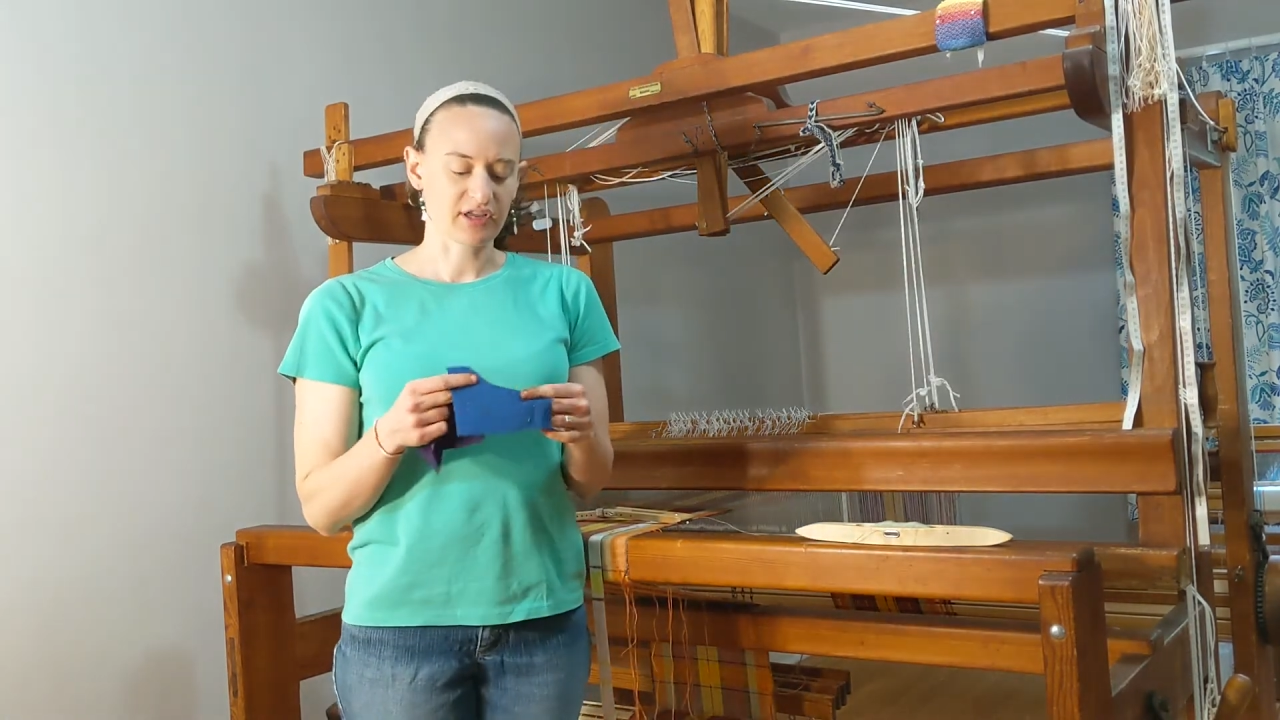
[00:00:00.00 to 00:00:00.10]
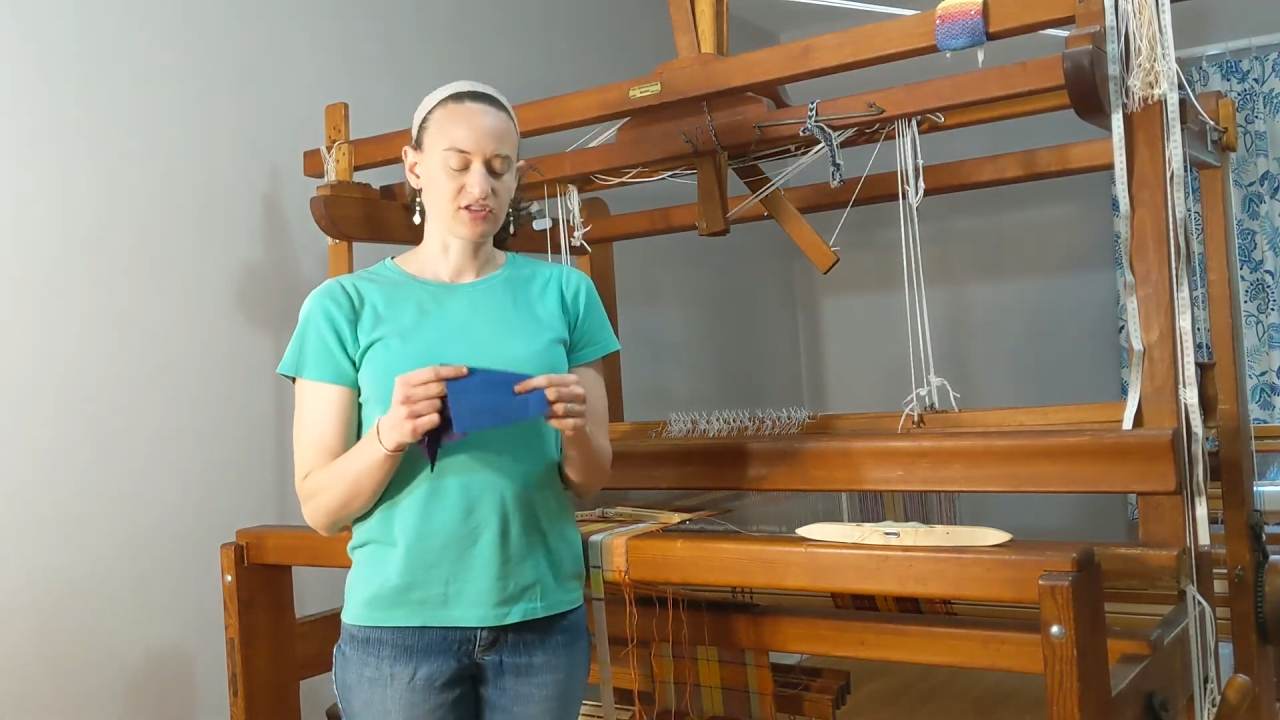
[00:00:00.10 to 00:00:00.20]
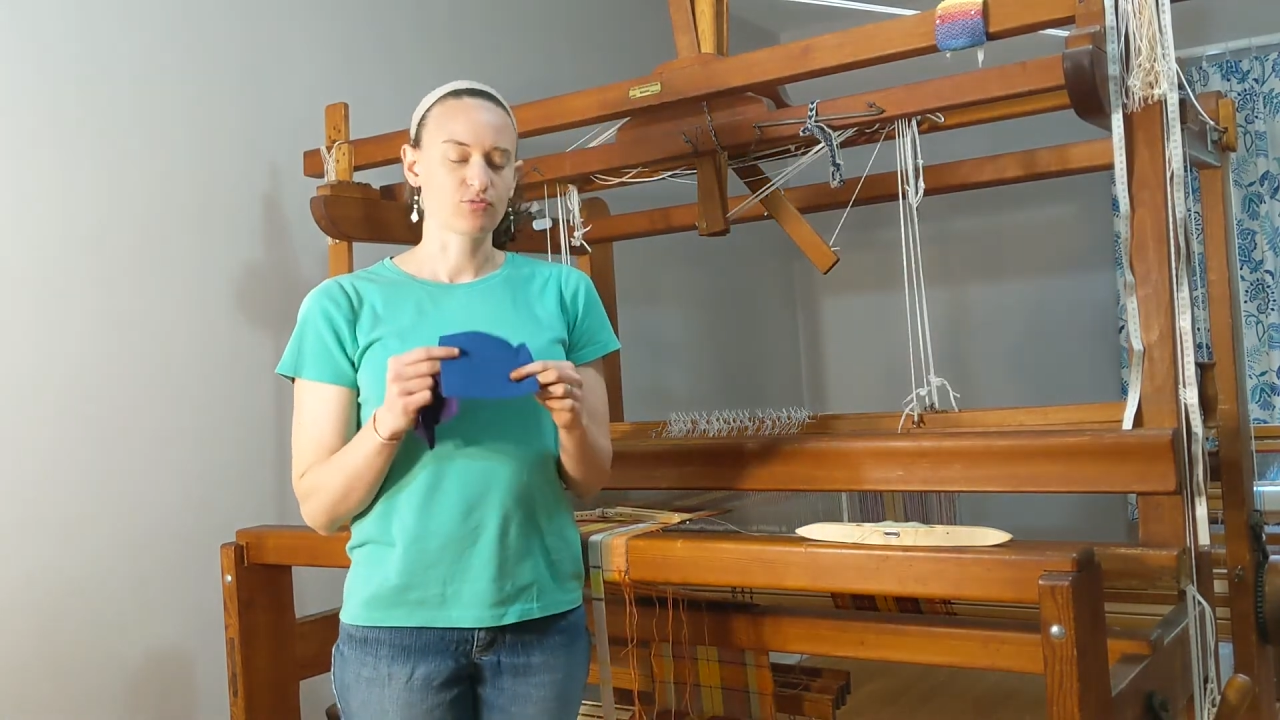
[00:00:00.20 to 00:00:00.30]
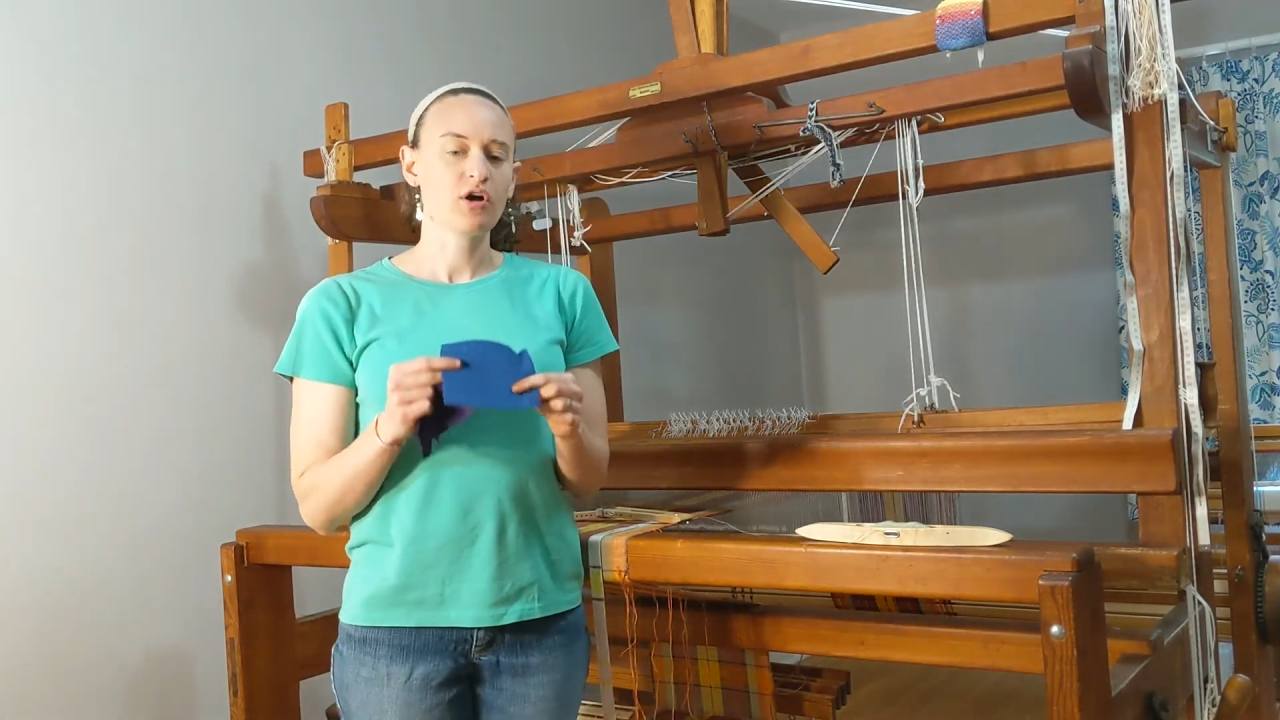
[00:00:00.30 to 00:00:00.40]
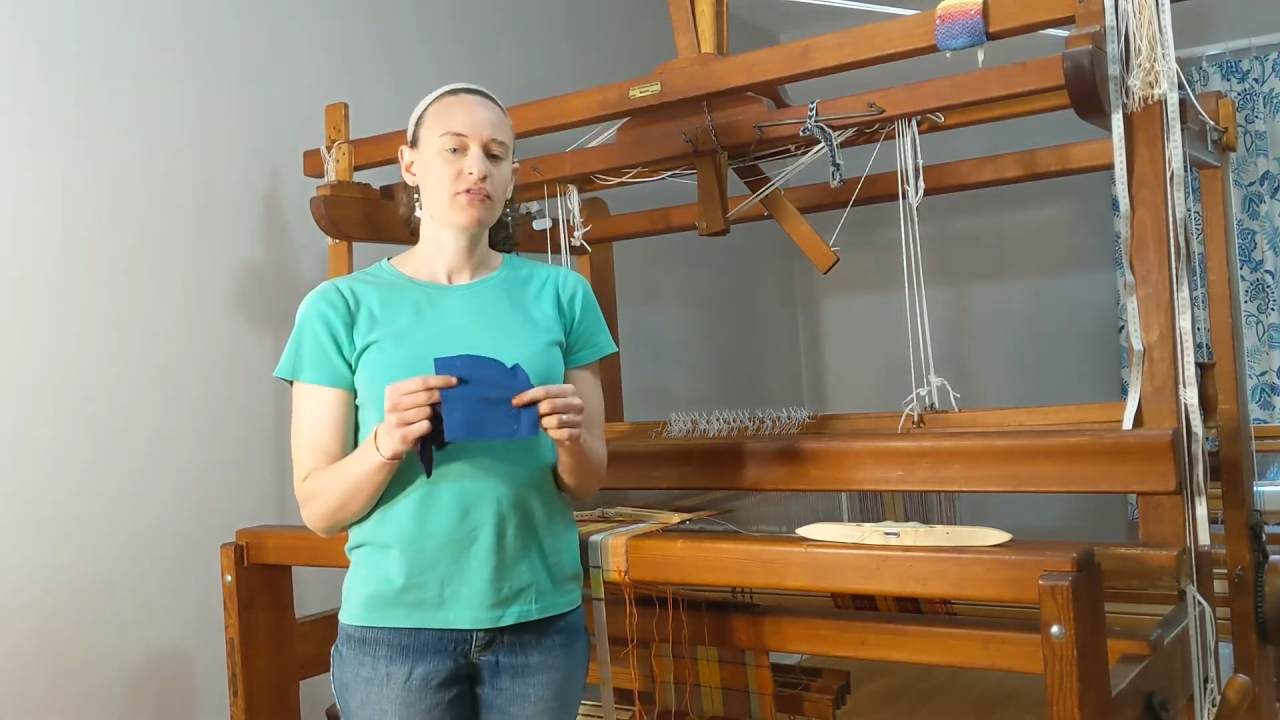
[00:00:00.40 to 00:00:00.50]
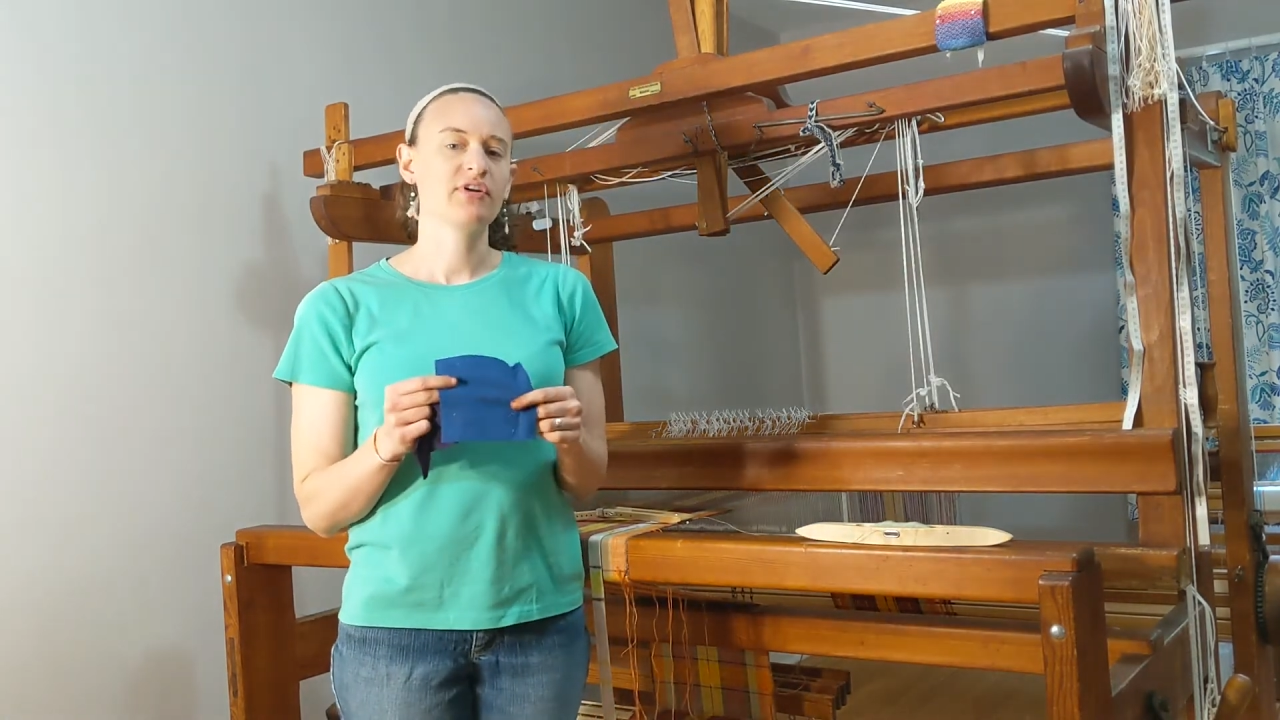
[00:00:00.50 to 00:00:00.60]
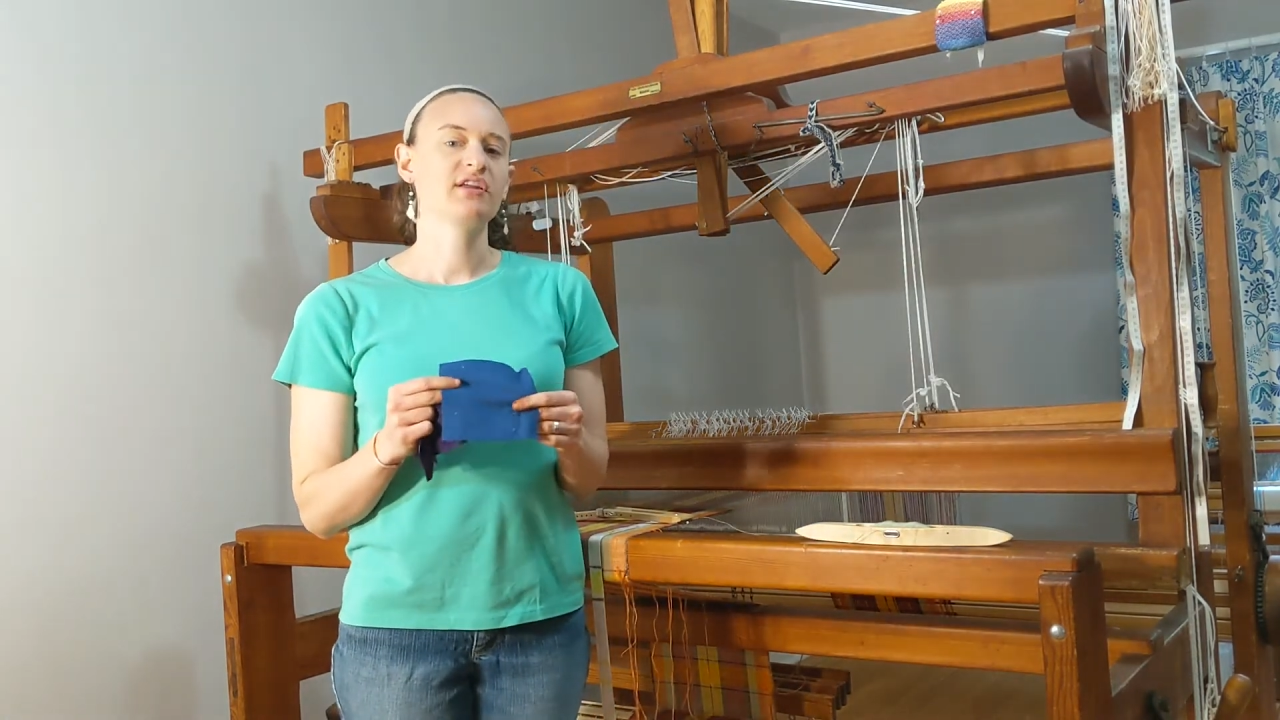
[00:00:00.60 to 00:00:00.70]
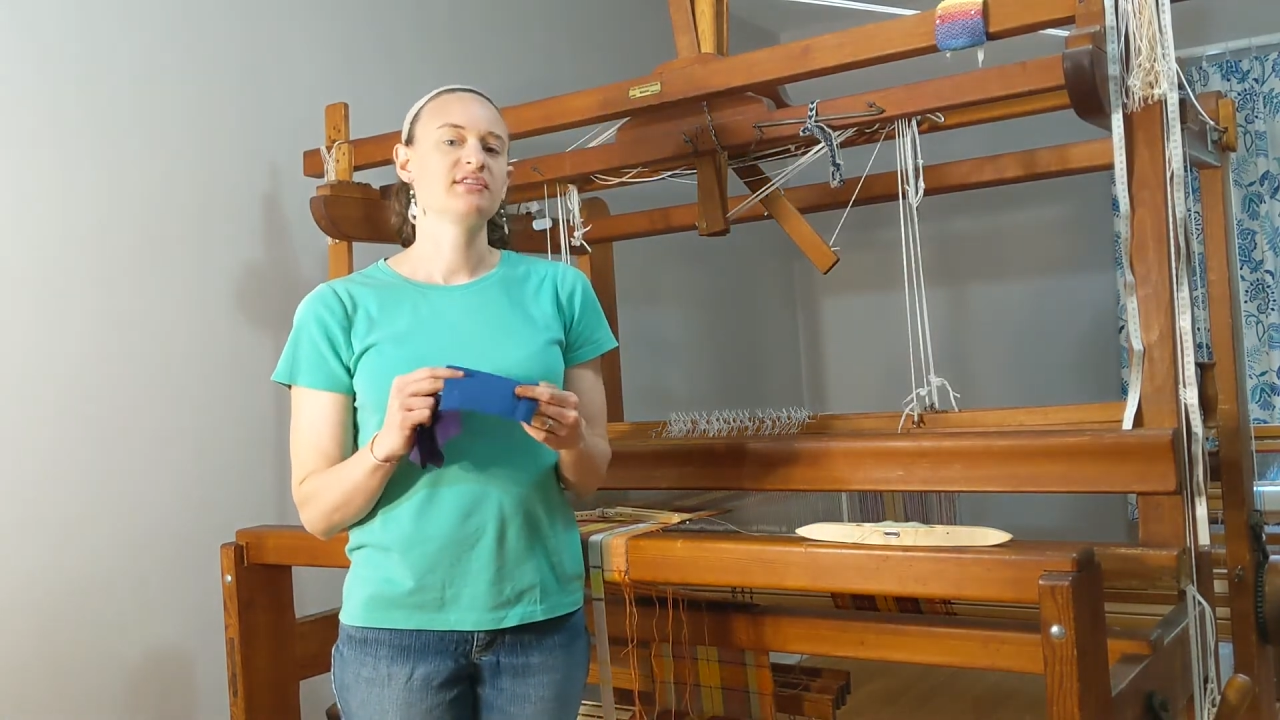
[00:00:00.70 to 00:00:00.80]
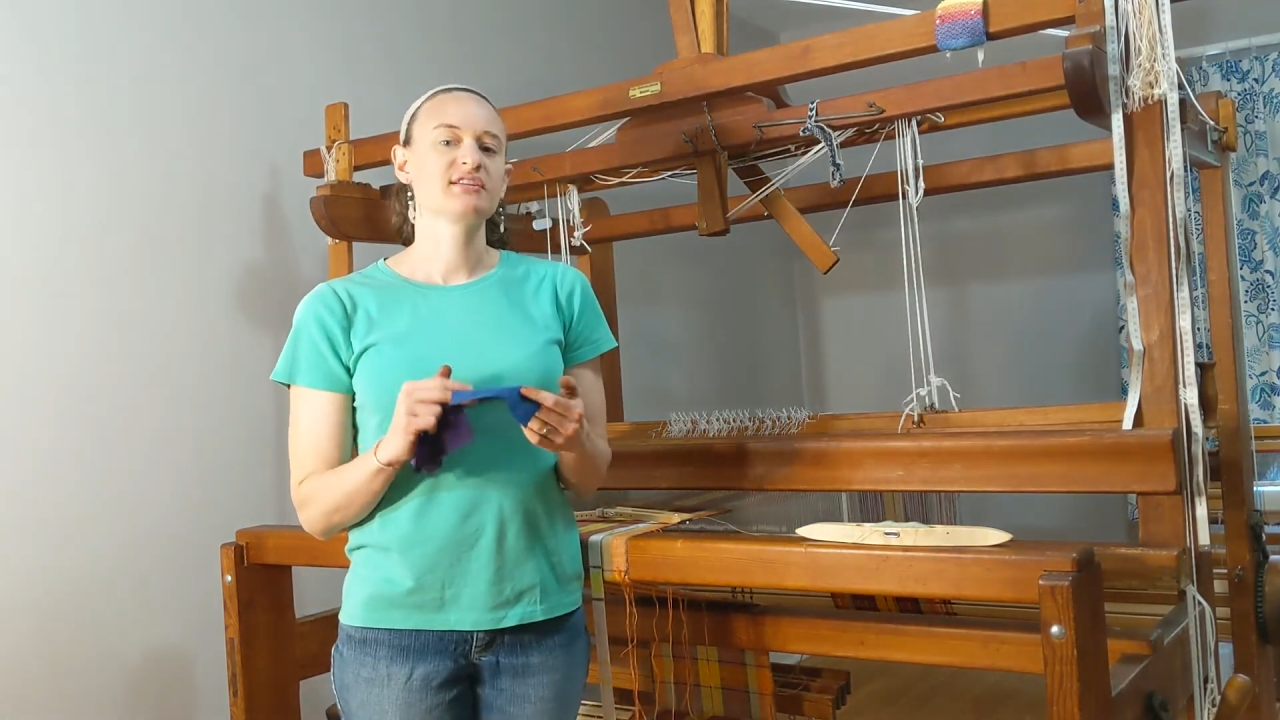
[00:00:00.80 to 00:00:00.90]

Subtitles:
is woven